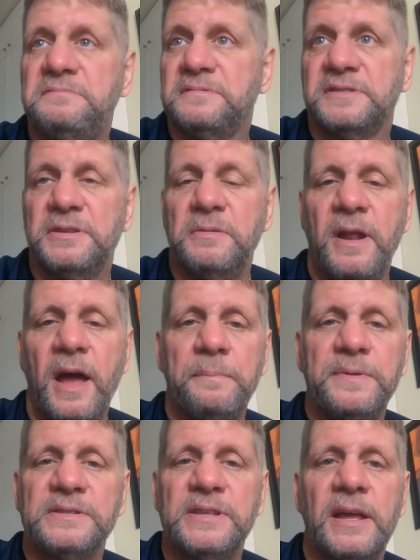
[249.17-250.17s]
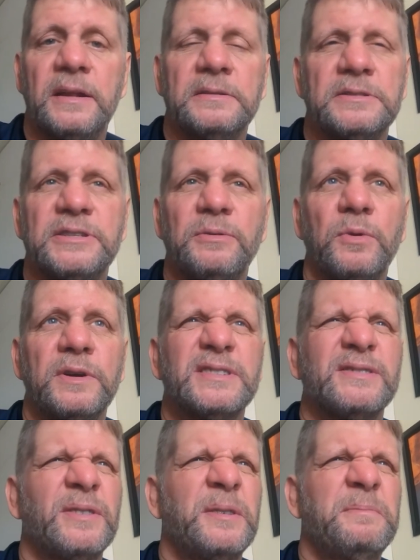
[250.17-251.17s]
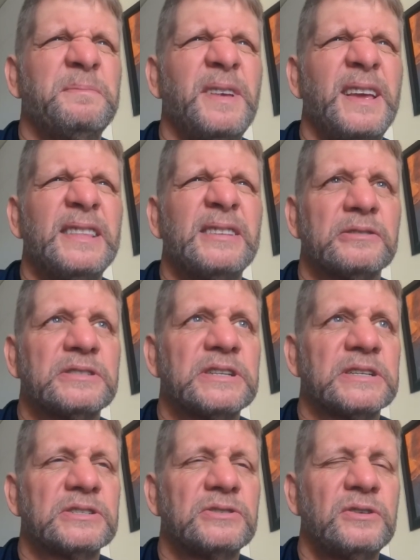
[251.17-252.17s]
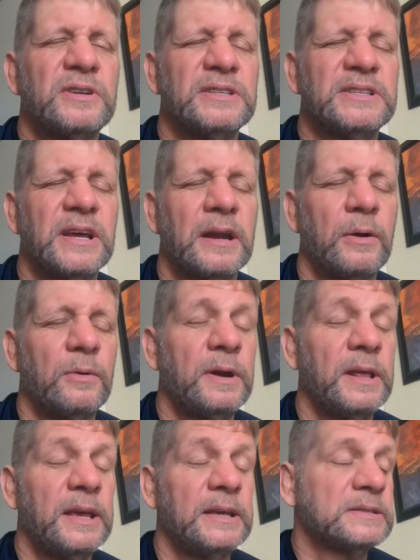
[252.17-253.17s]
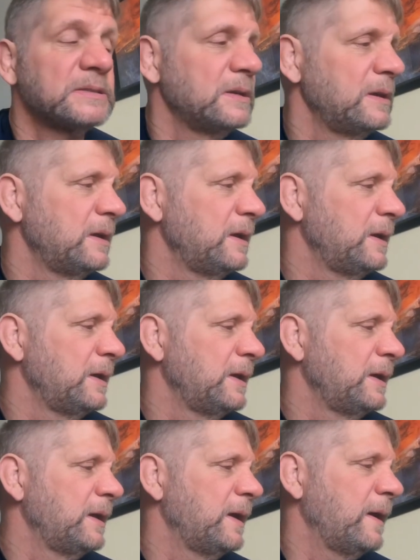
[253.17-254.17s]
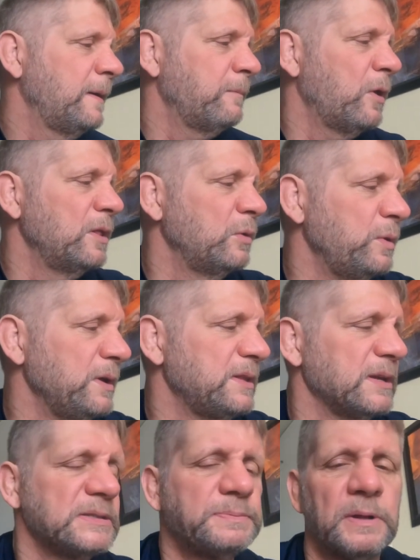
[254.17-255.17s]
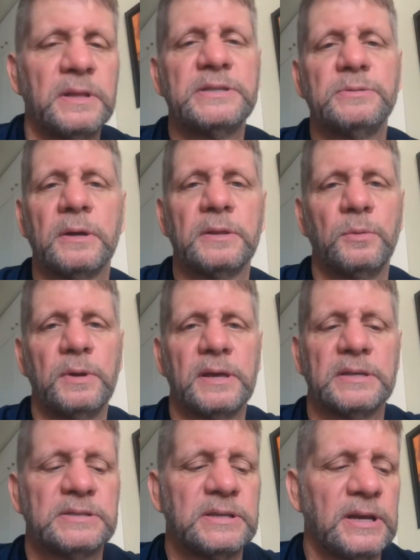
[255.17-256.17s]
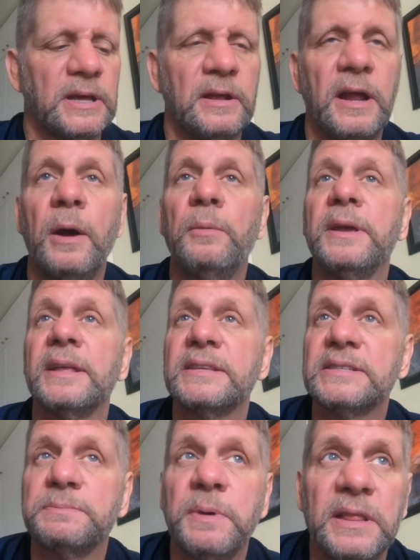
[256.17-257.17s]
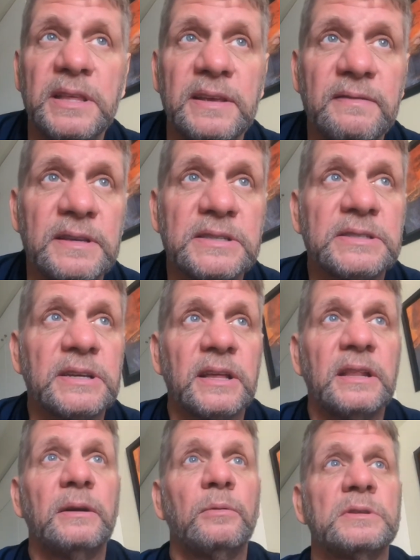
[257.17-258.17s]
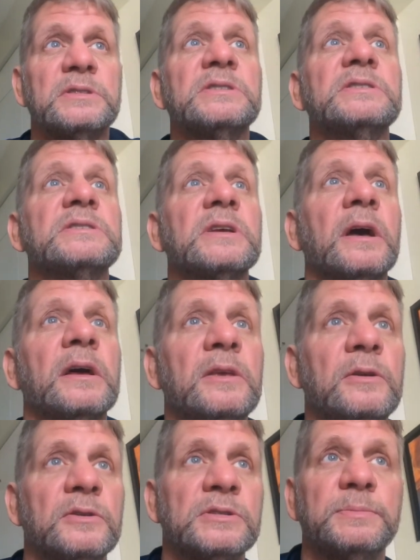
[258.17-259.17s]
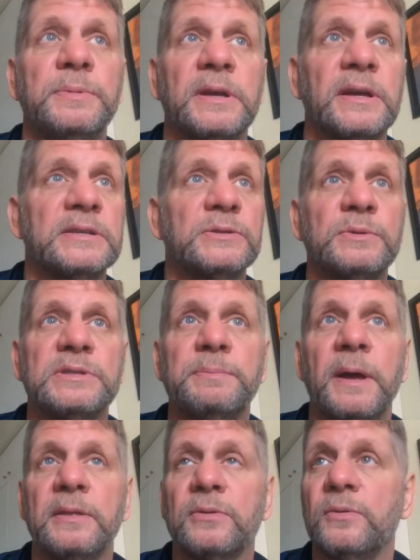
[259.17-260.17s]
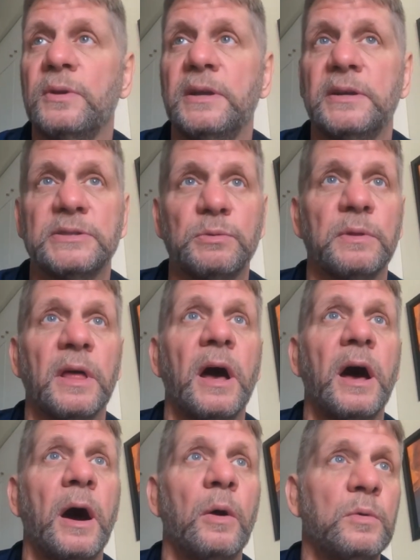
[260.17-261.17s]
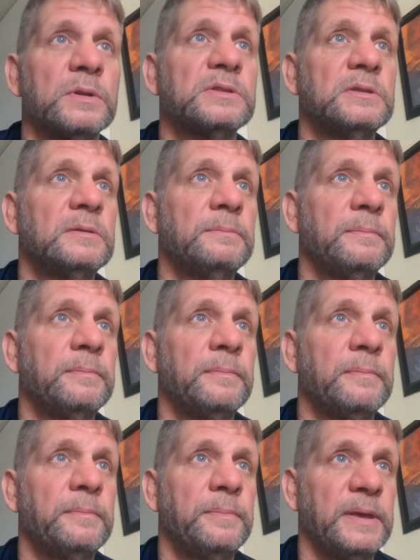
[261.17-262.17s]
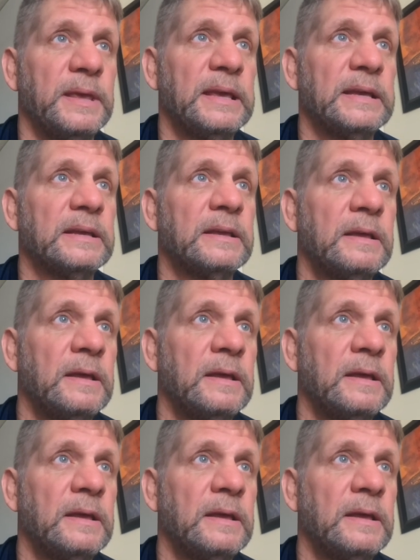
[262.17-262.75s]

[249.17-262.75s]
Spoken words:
see what happens then. She works from 8 till 6:30, 10-hour days on the weekdays, but at least we're at the weekends together, and we get to spend the evenings together, which is huge, because we spent 3 years without being,